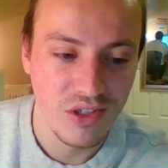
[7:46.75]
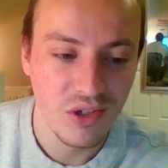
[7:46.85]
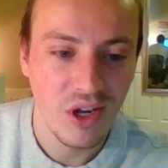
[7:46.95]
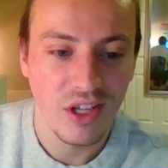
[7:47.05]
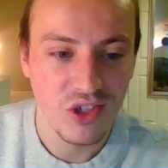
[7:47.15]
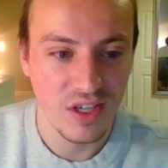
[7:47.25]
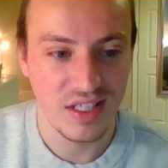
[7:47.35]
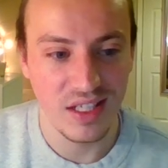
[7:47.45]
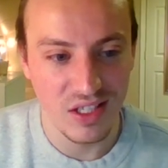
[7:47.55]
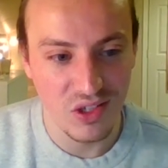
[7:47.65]
not just
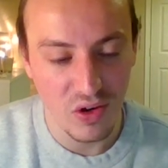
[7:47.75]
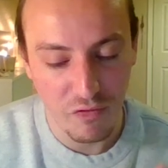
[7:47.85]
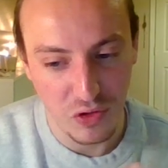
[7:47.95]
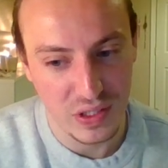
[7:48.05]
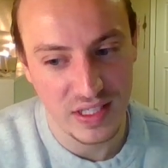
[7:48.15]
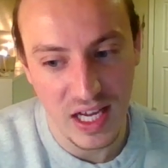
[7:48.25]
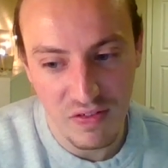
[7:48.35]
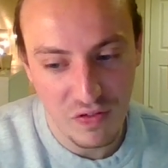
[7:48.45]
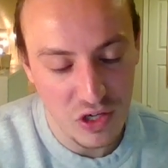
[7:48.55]
do it for the sake of it.